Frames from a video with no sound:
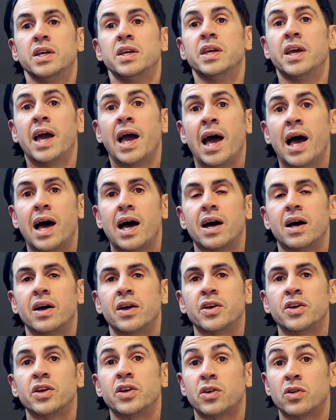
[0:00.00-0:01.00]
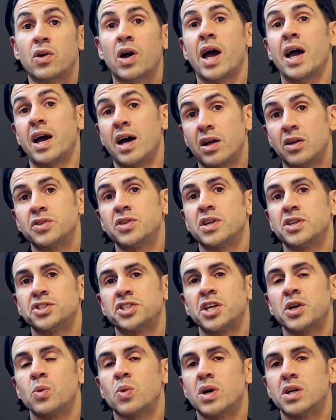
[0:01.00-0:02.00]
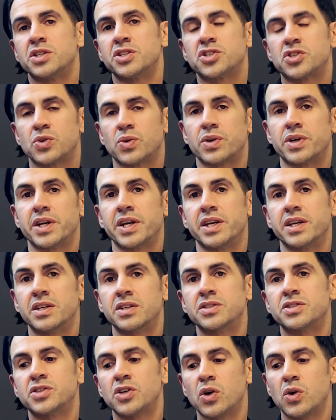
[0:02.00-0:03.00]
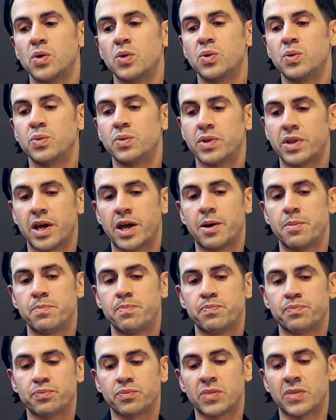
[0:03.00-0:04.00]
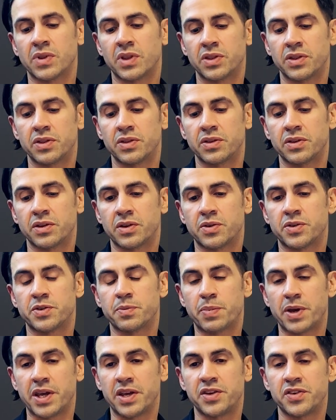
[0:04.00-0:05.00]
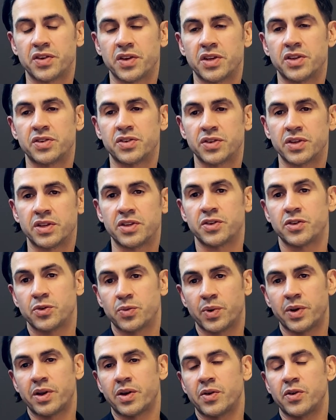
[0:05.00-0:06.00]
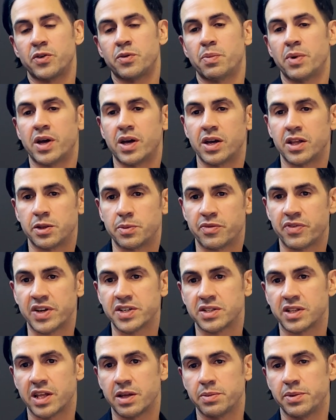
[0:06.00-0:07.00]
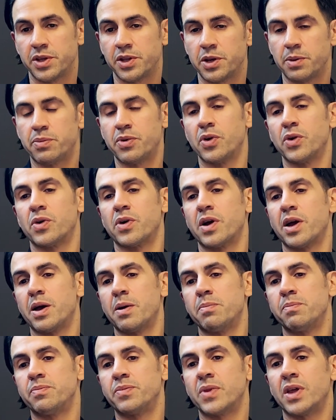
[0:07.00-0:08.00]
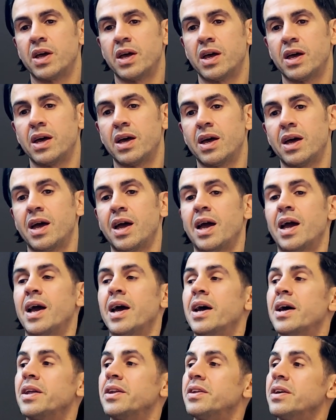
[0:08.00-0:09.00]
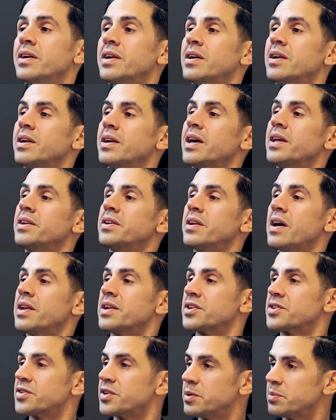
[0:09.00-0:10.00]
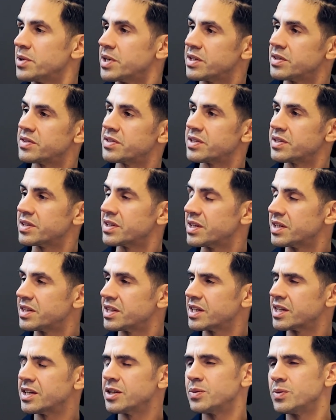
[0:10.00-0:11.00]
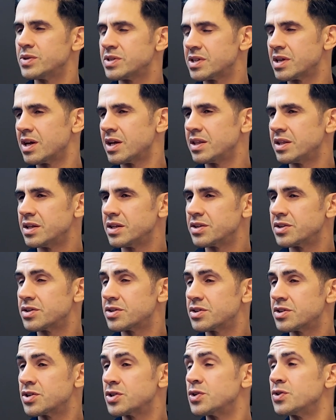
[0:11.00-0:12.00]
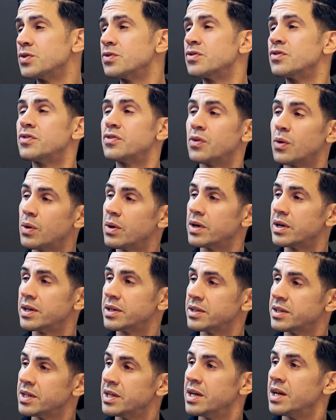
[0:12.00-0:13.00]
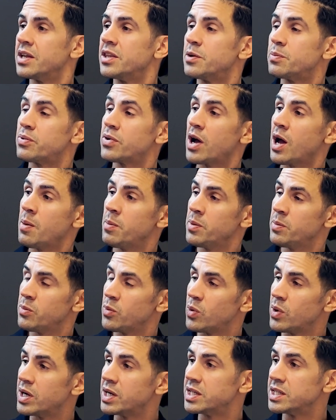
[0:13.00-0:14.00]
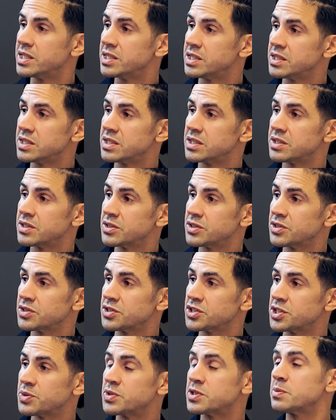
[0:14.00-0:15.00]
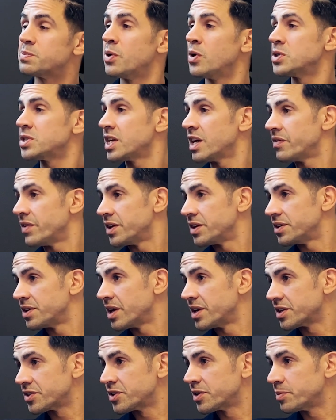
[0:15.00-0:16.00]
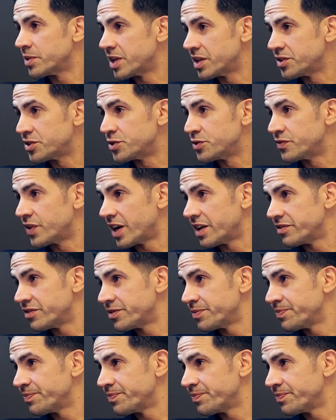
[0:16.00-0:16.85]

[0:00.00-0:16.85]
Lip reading: Yeah, I'll share one story. So there was a patient, and this is when I was at the professional liability program, had endodontic treatment. And I think it was on the 2.4. The problem was she was supposed to have endodontic treatment on the 2.5.